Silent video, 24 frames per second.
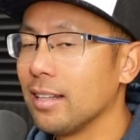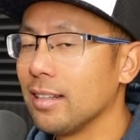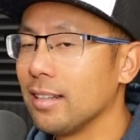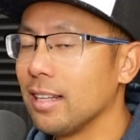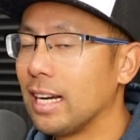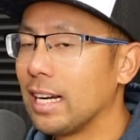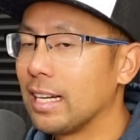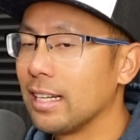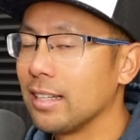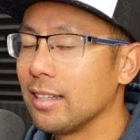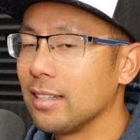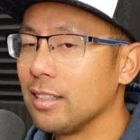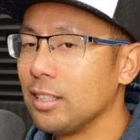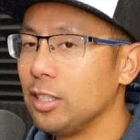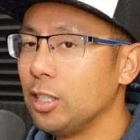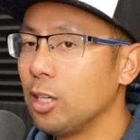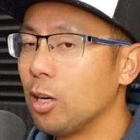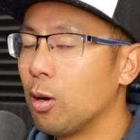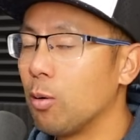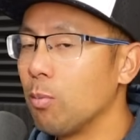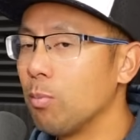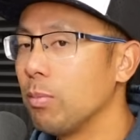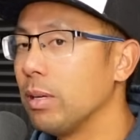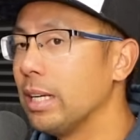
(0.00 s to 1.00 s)

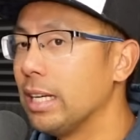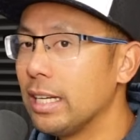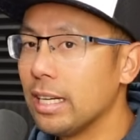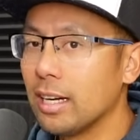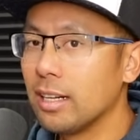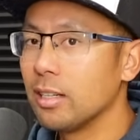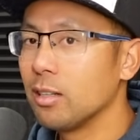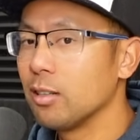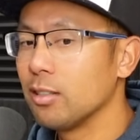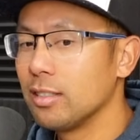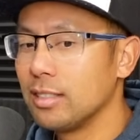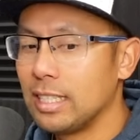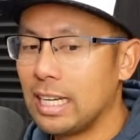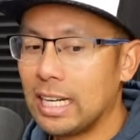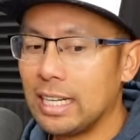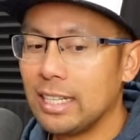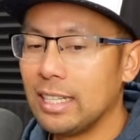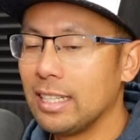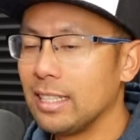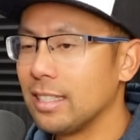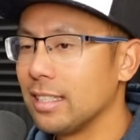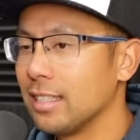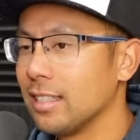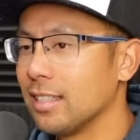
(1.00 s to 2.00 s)
me
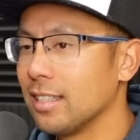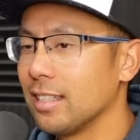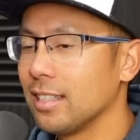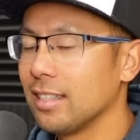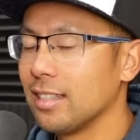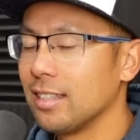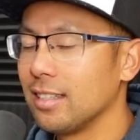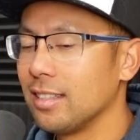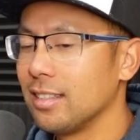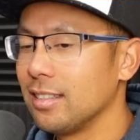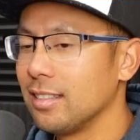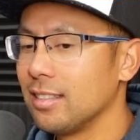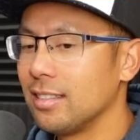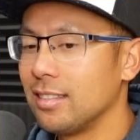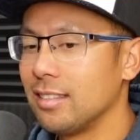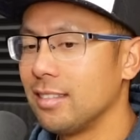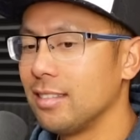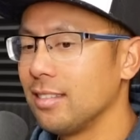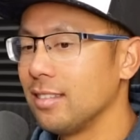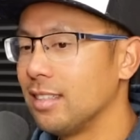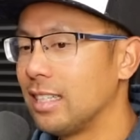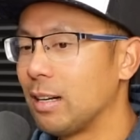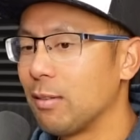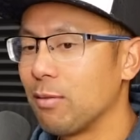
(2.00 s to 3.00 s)
understanding the
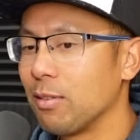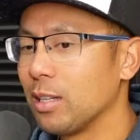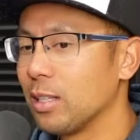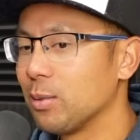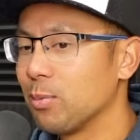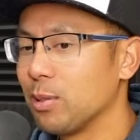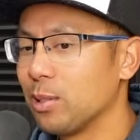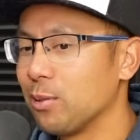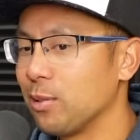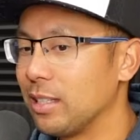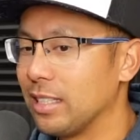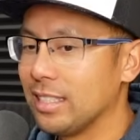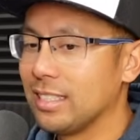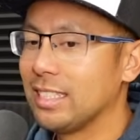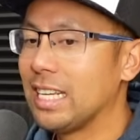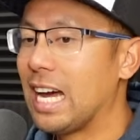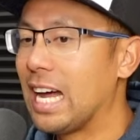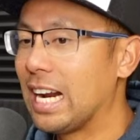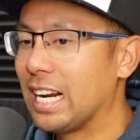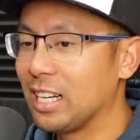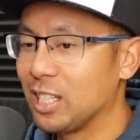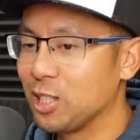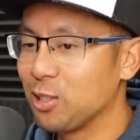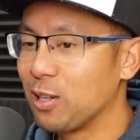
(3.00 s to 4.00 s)
difference between
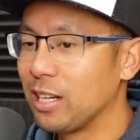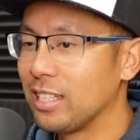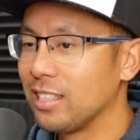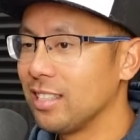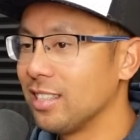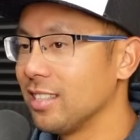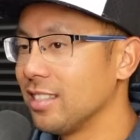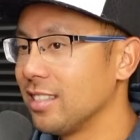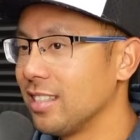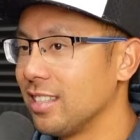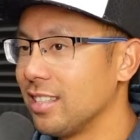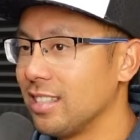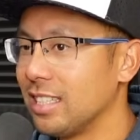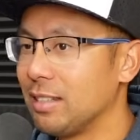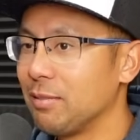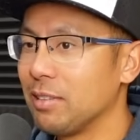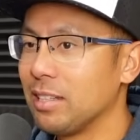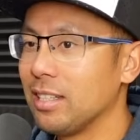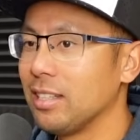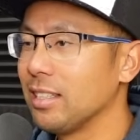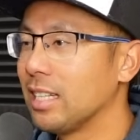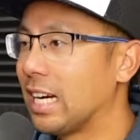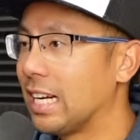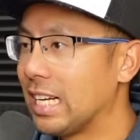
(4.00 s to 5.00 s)
static stretches and
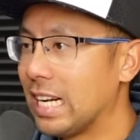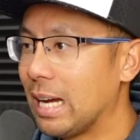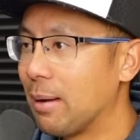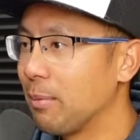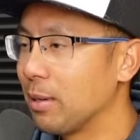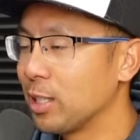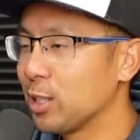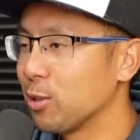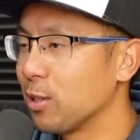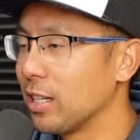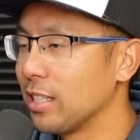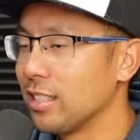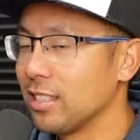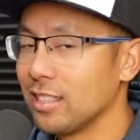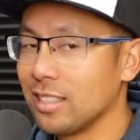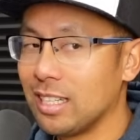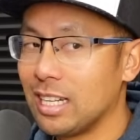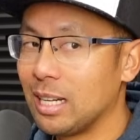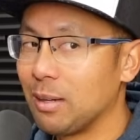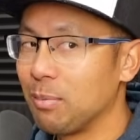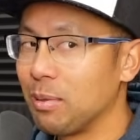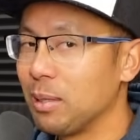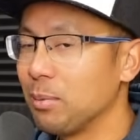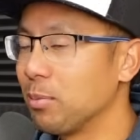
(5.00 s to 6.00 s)
even dynamic stretches, a
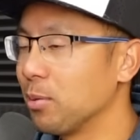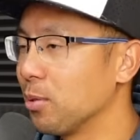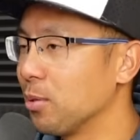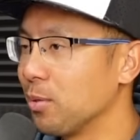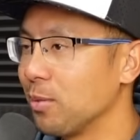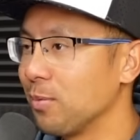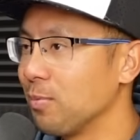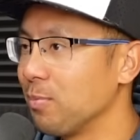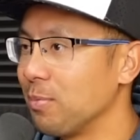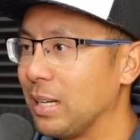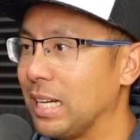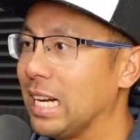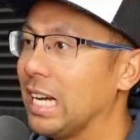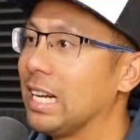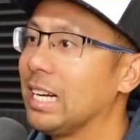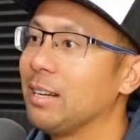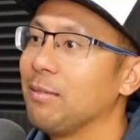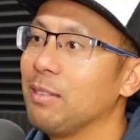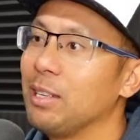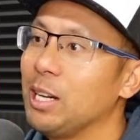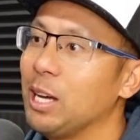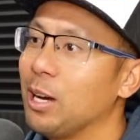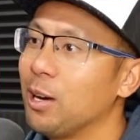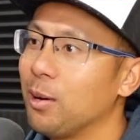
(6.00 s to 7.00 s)
lot of people may not
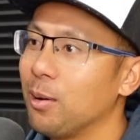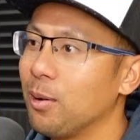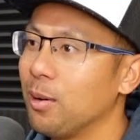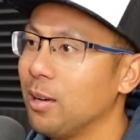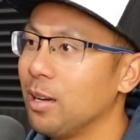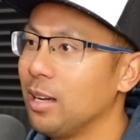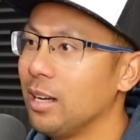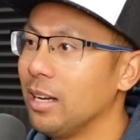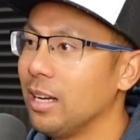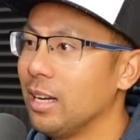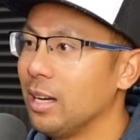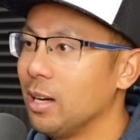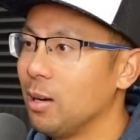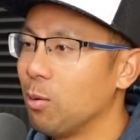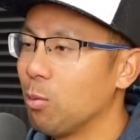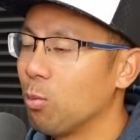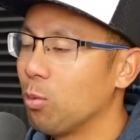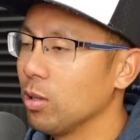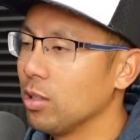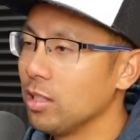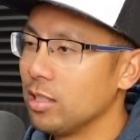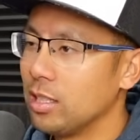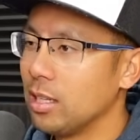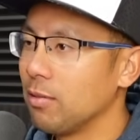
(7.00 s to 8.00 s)
even know
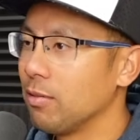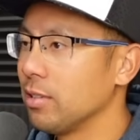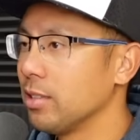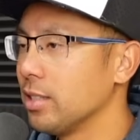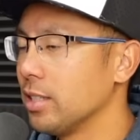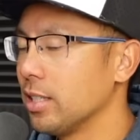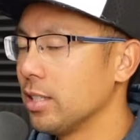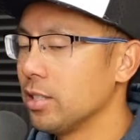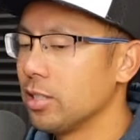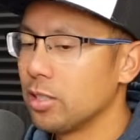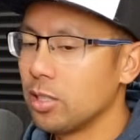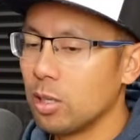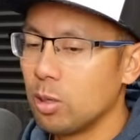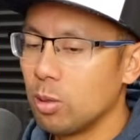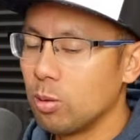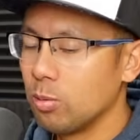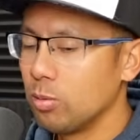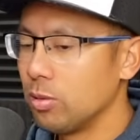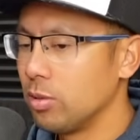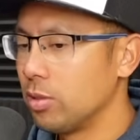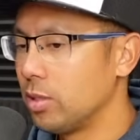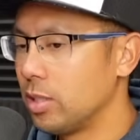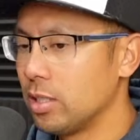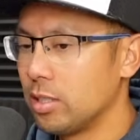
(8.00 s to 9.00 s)
what the difference is.
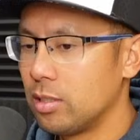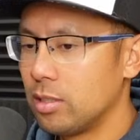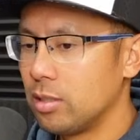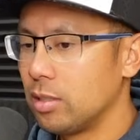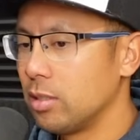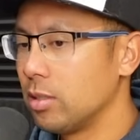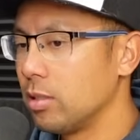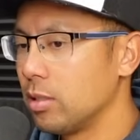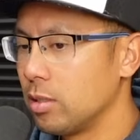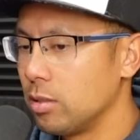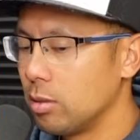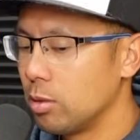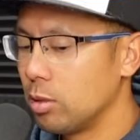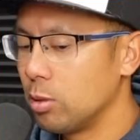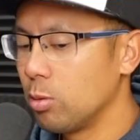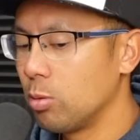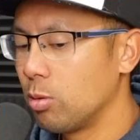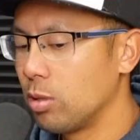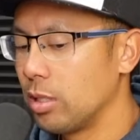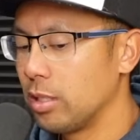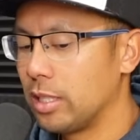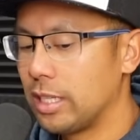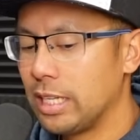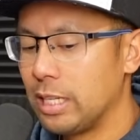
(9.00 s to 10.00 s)
So
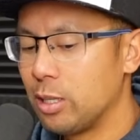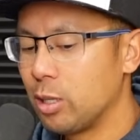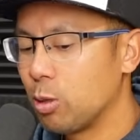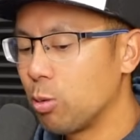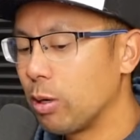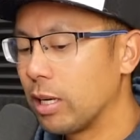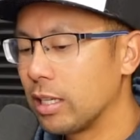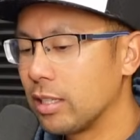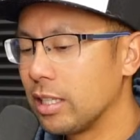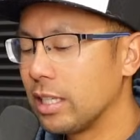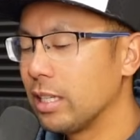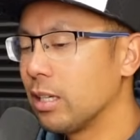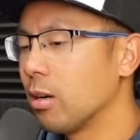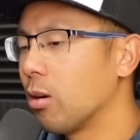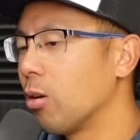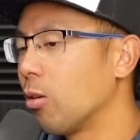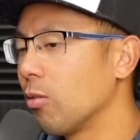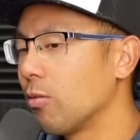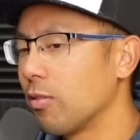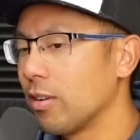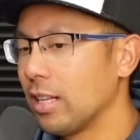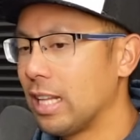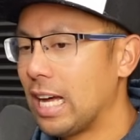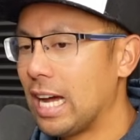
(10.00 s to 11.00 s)
can you quickly go
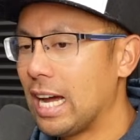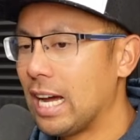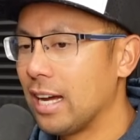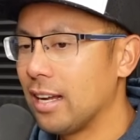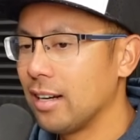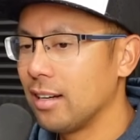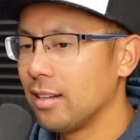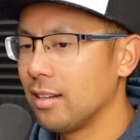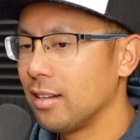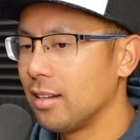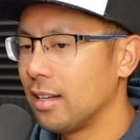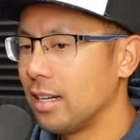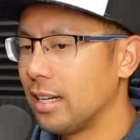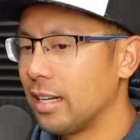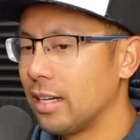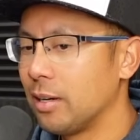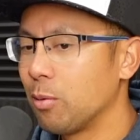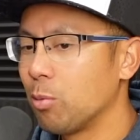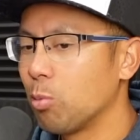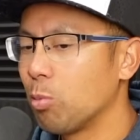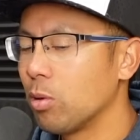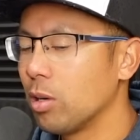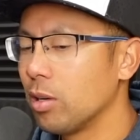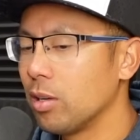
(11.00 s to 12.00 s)
over that,
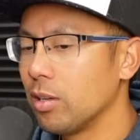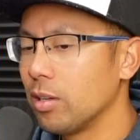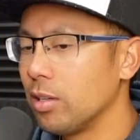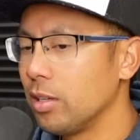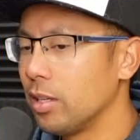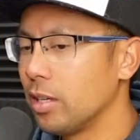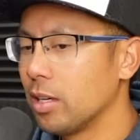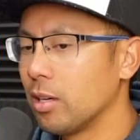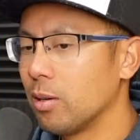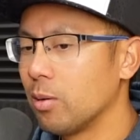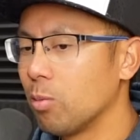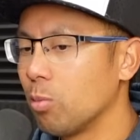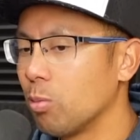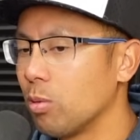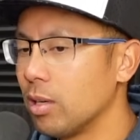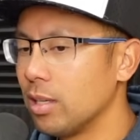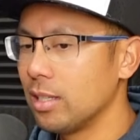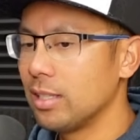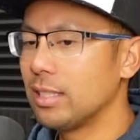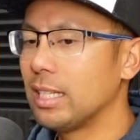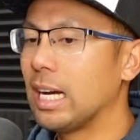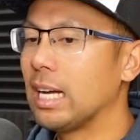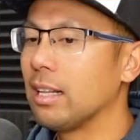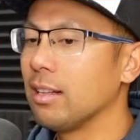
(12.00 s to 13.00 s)
and what
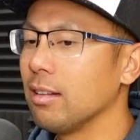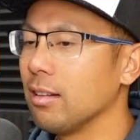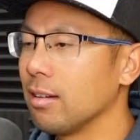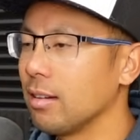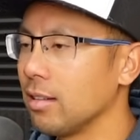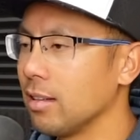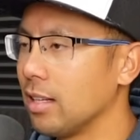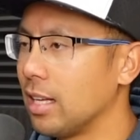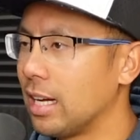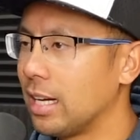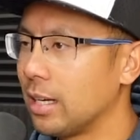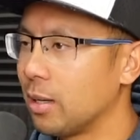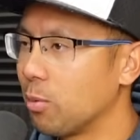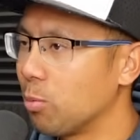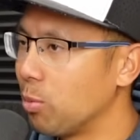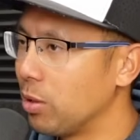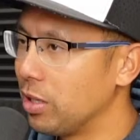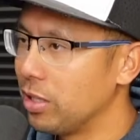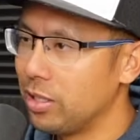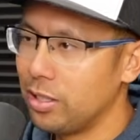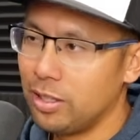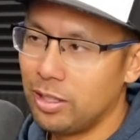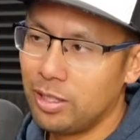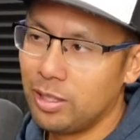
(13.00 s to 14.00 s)
does that look like?
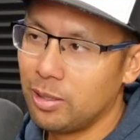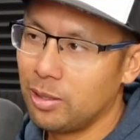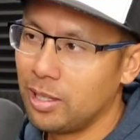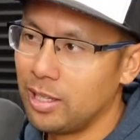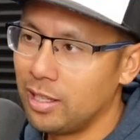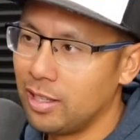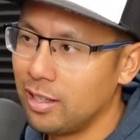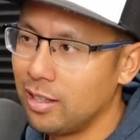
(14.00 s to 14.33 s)
When do you do it?